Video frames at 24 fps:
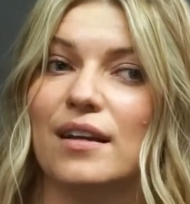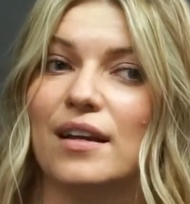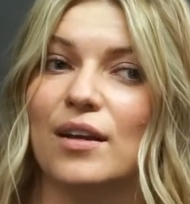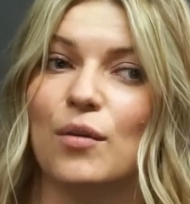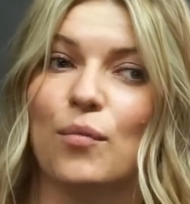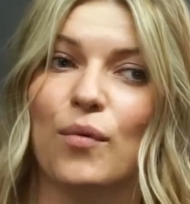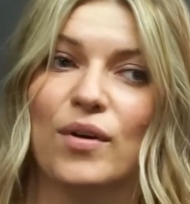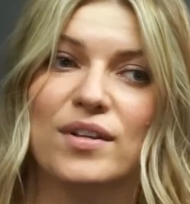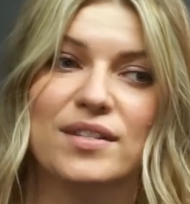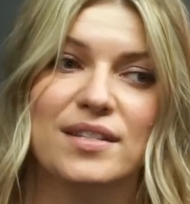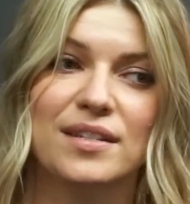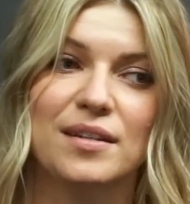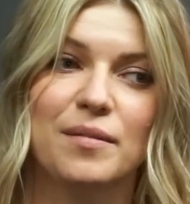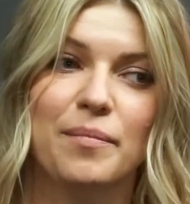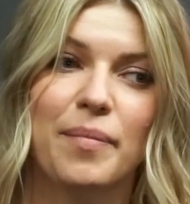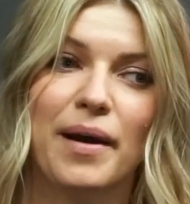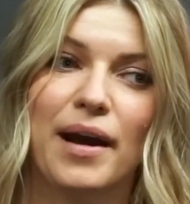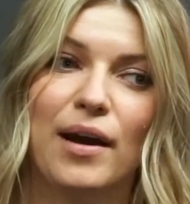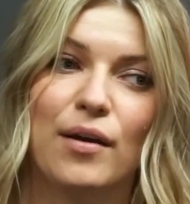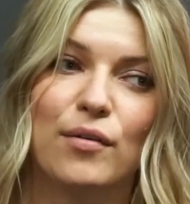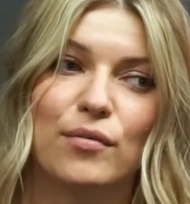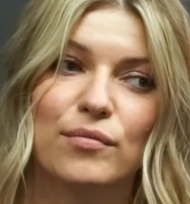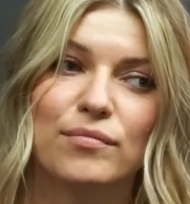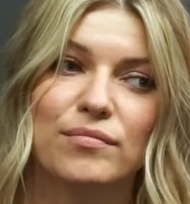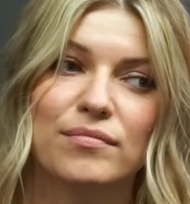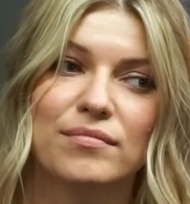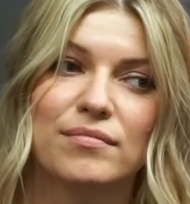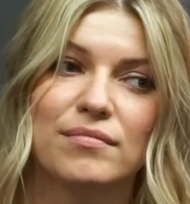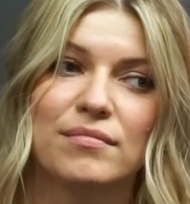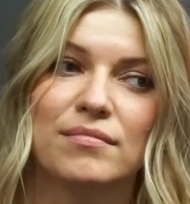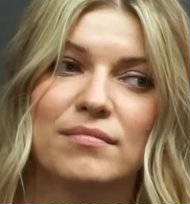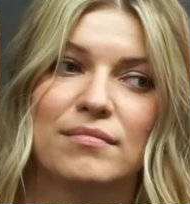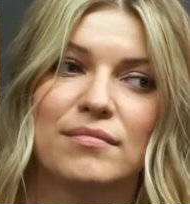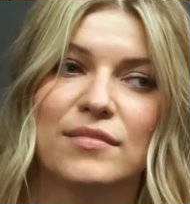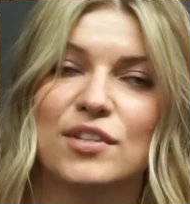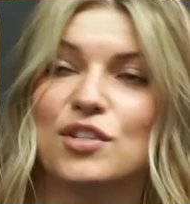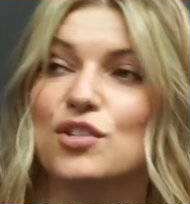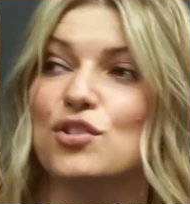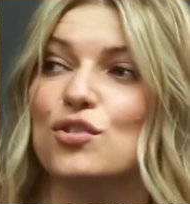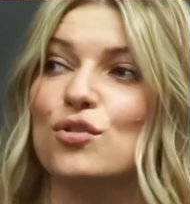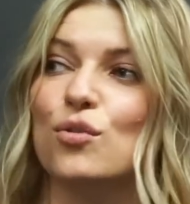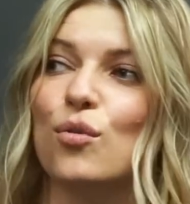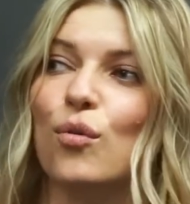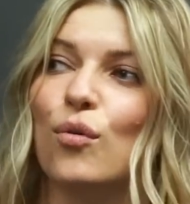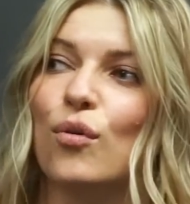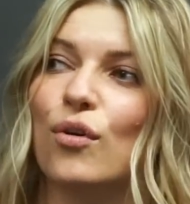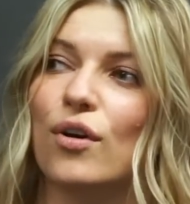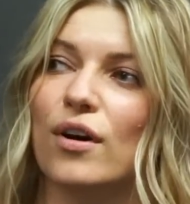It wasn't about the
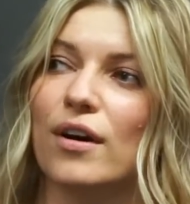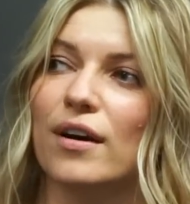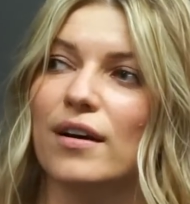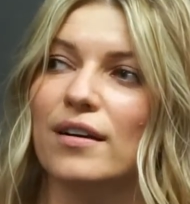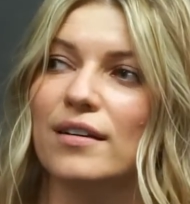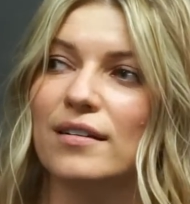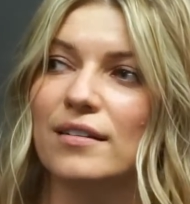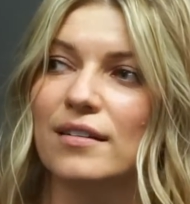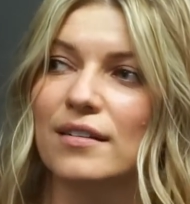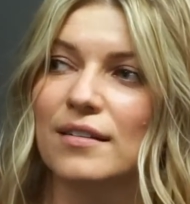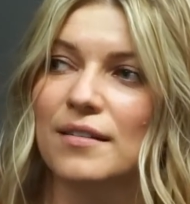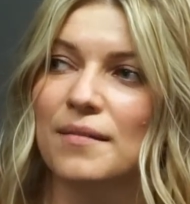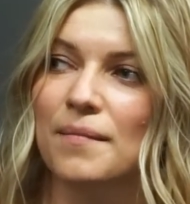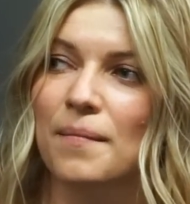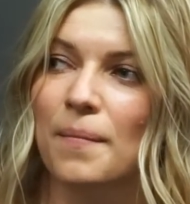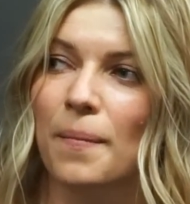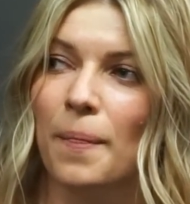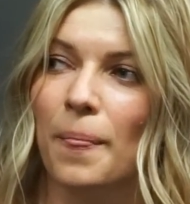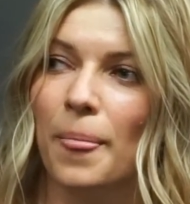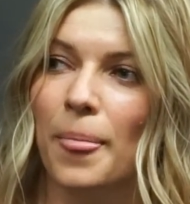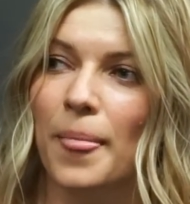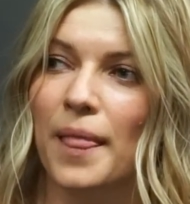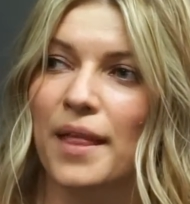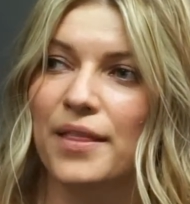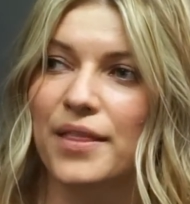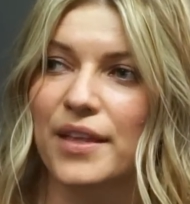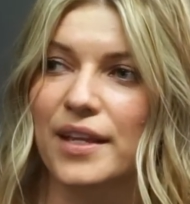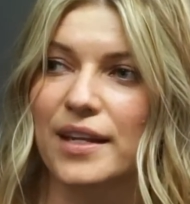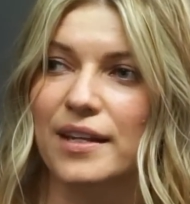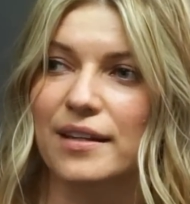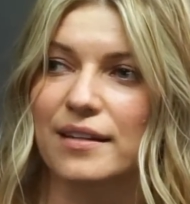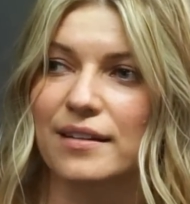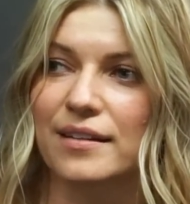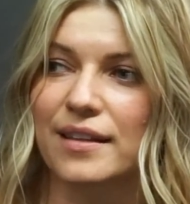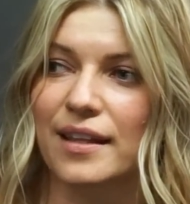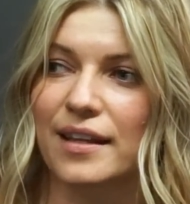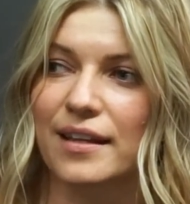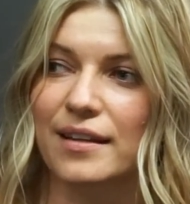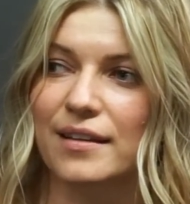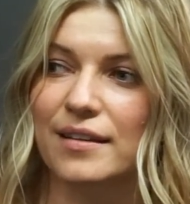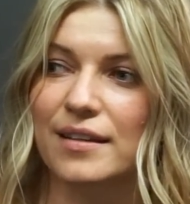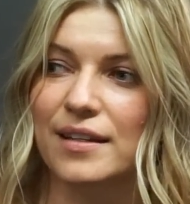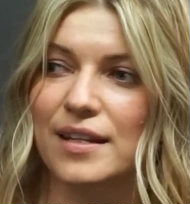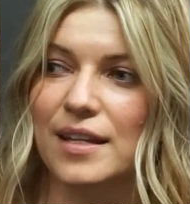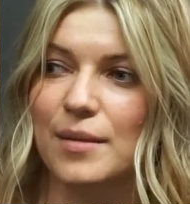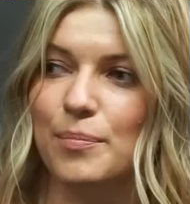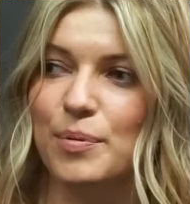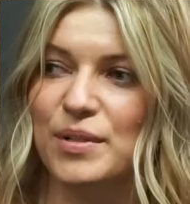score that, that
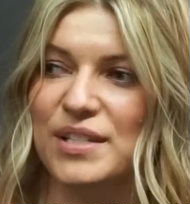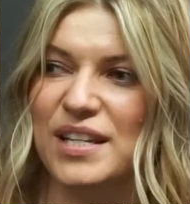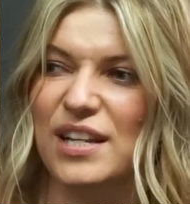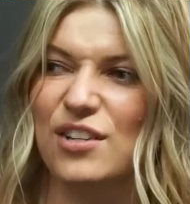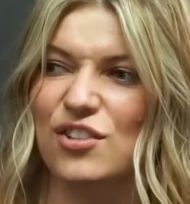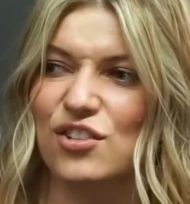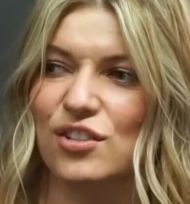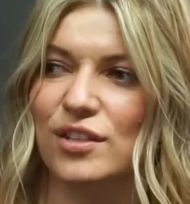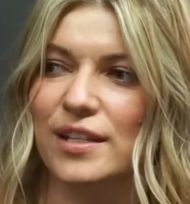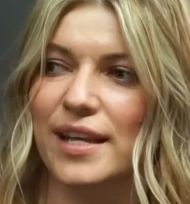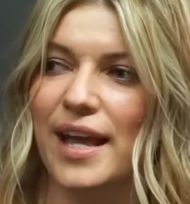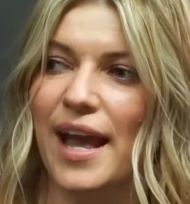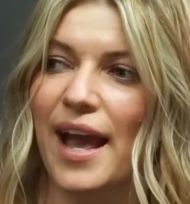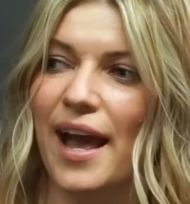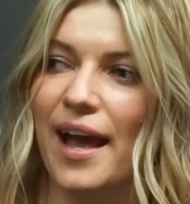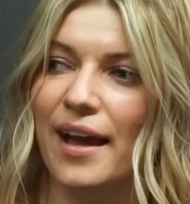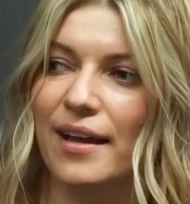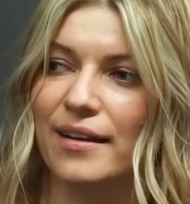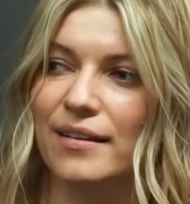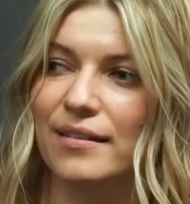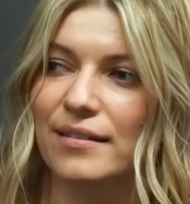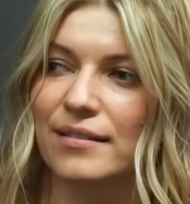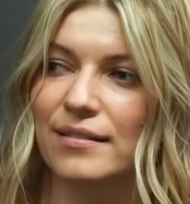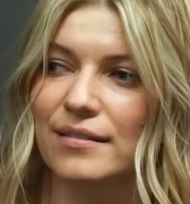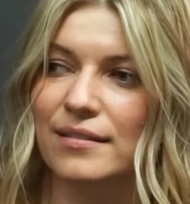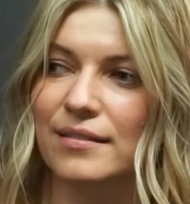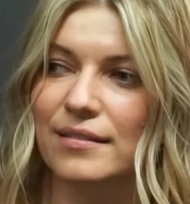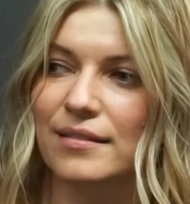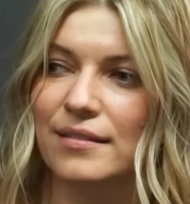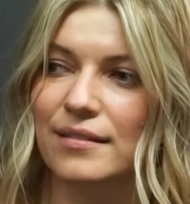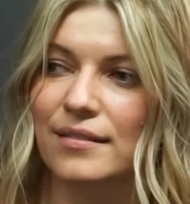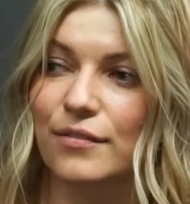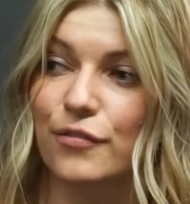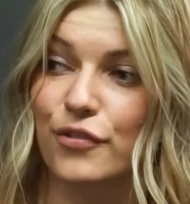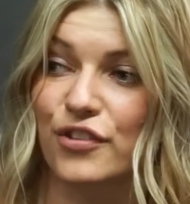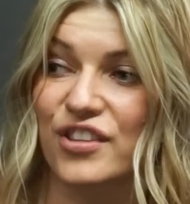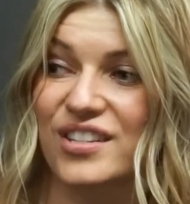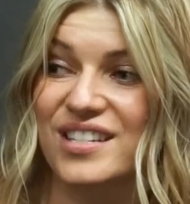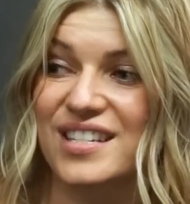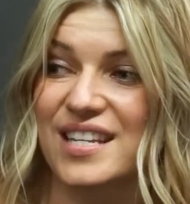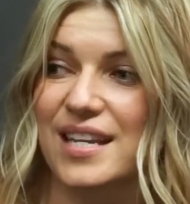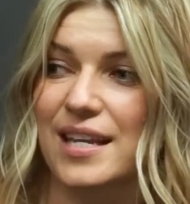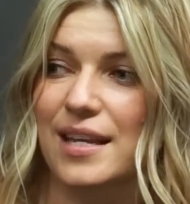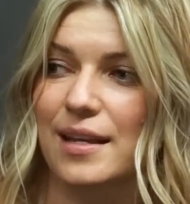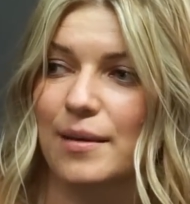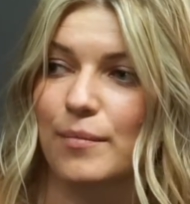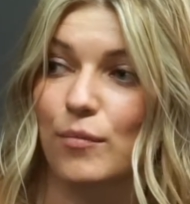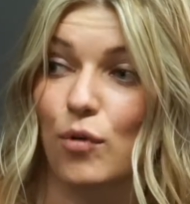he potentially had for the
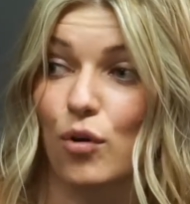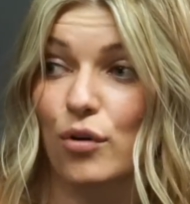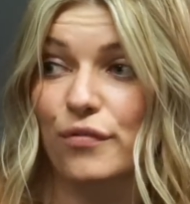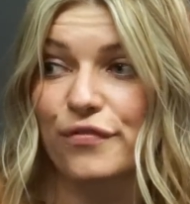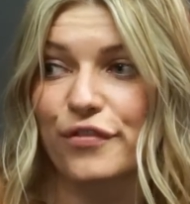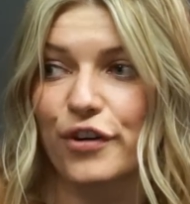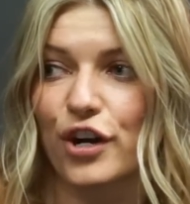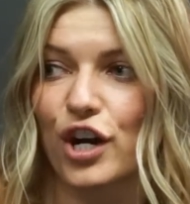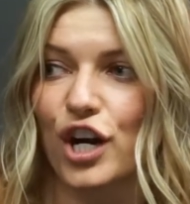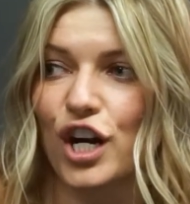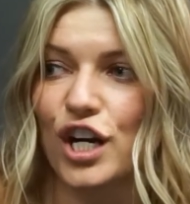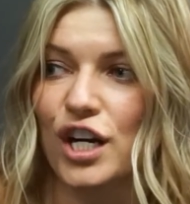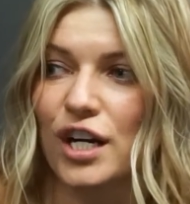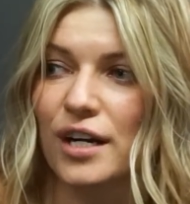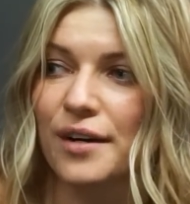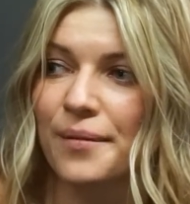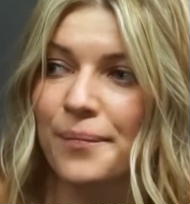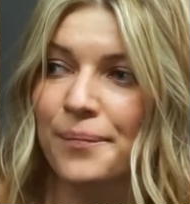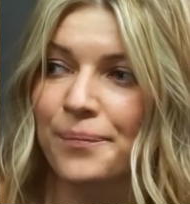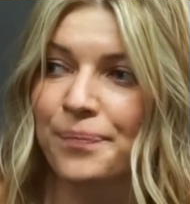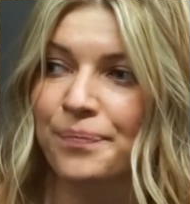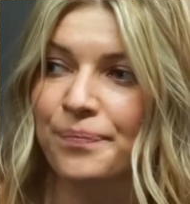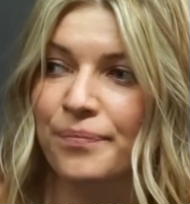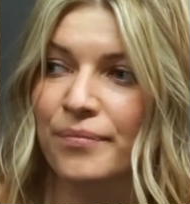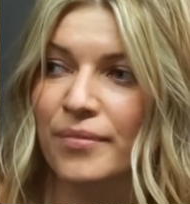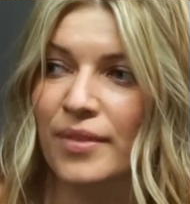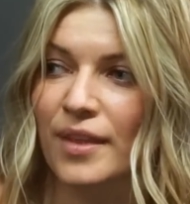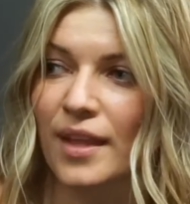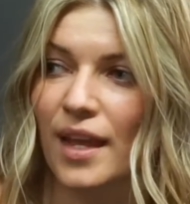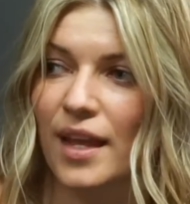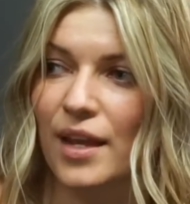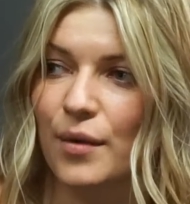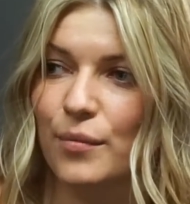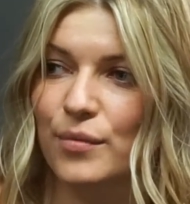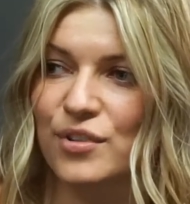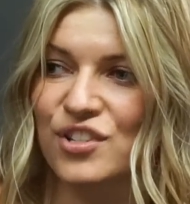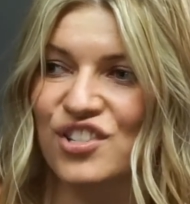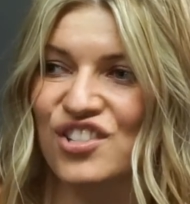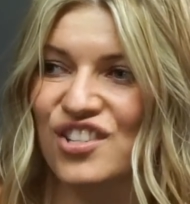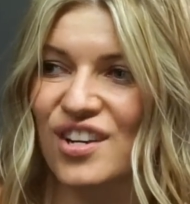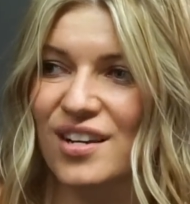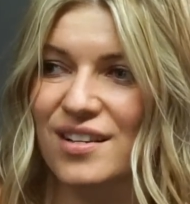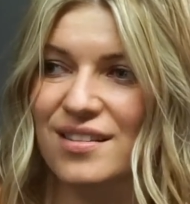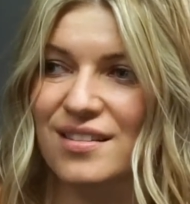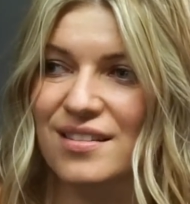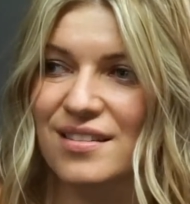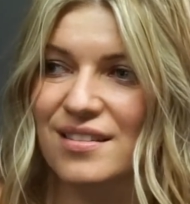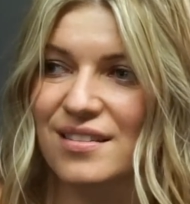team or for her. It was
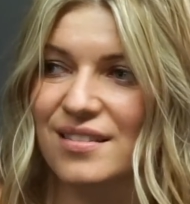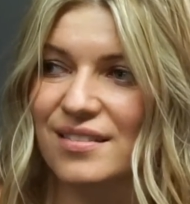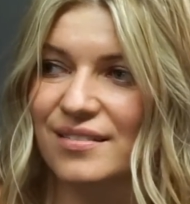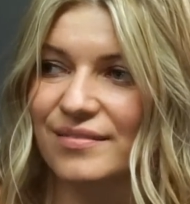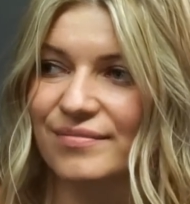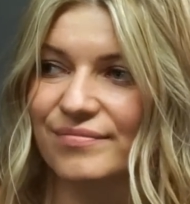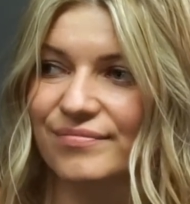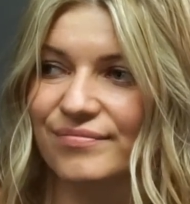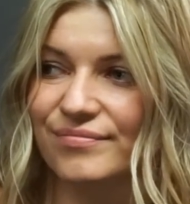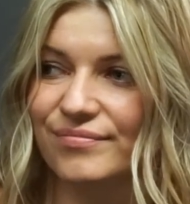just